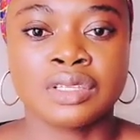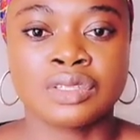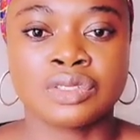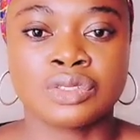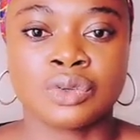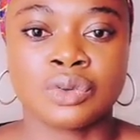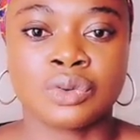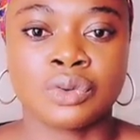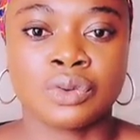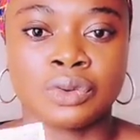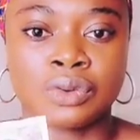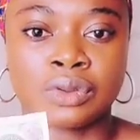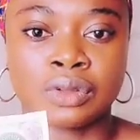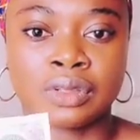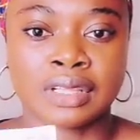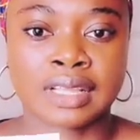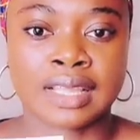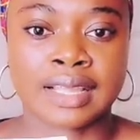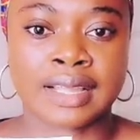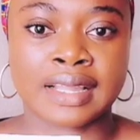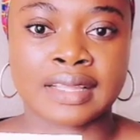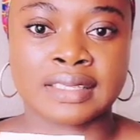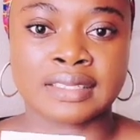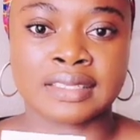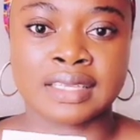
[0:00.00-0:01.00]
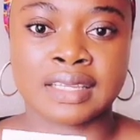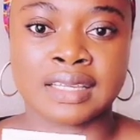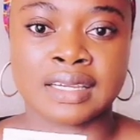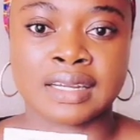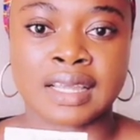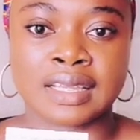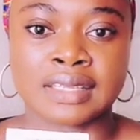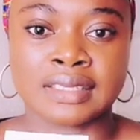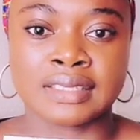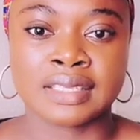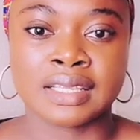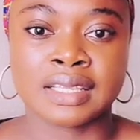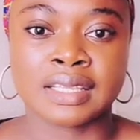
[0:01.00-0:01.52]
So like I said,
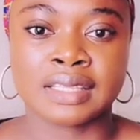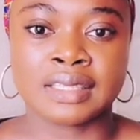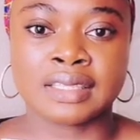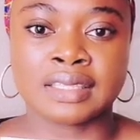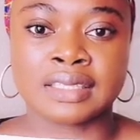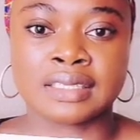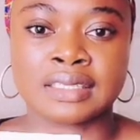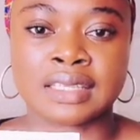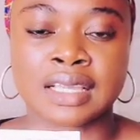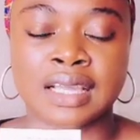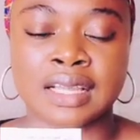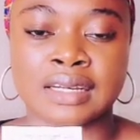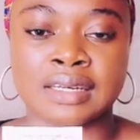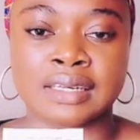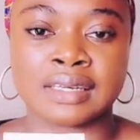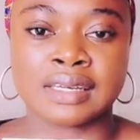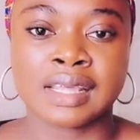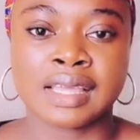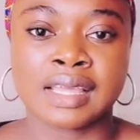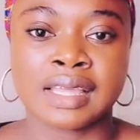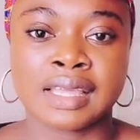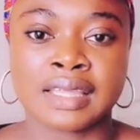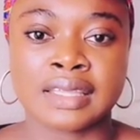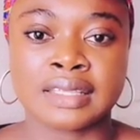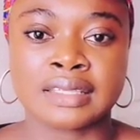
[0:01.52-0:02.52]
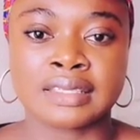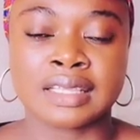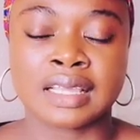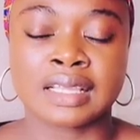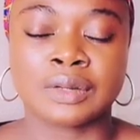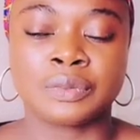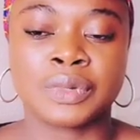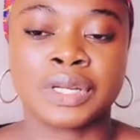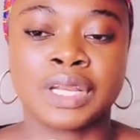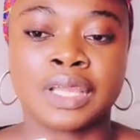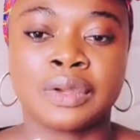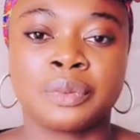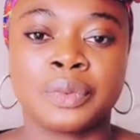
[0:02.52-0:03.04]
I take this at night,
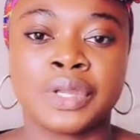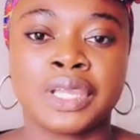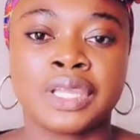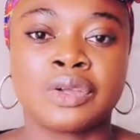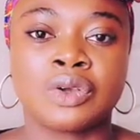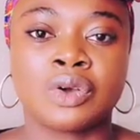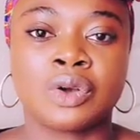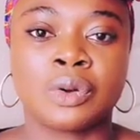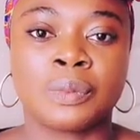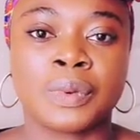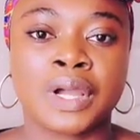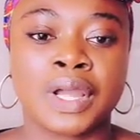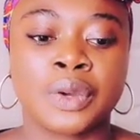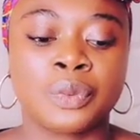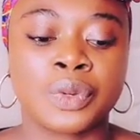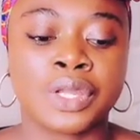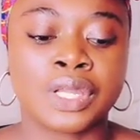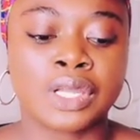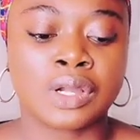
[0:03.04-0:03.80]
and when I wake up